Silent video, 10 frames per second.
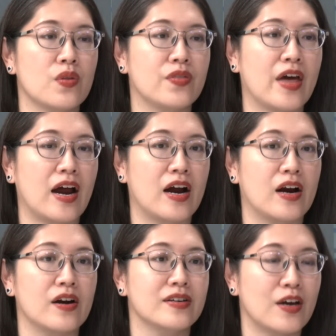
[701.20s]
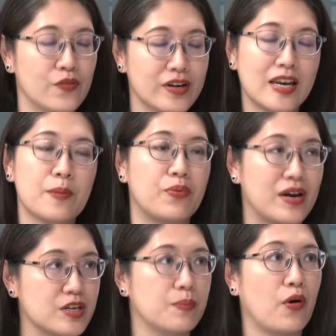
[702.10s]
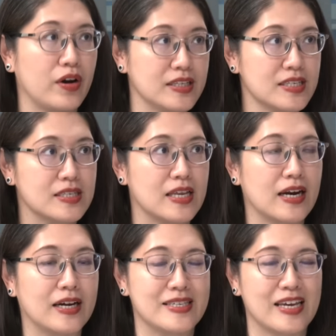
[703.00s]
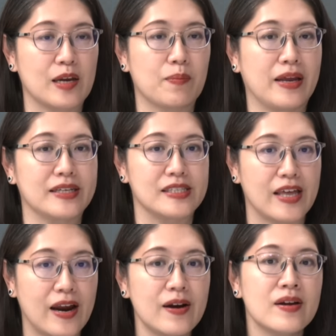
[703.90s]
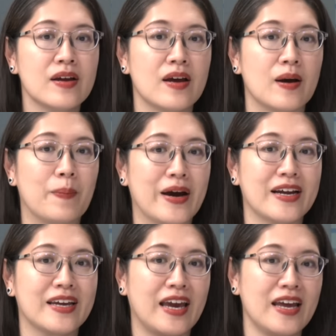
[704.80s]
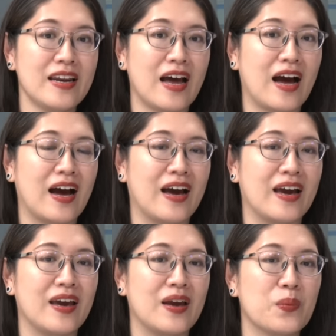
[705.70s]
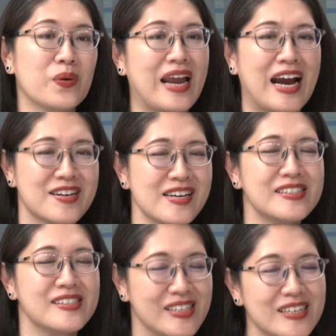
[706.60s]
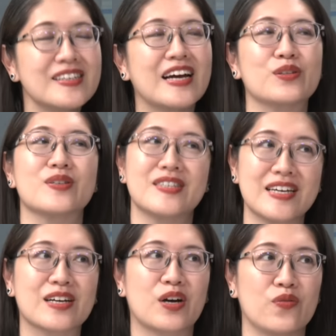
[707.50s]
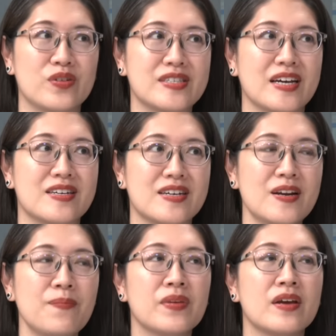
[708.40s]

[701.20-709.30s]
there are definitely pressure points that are taking place there. But again, I would actually still like to see the conversation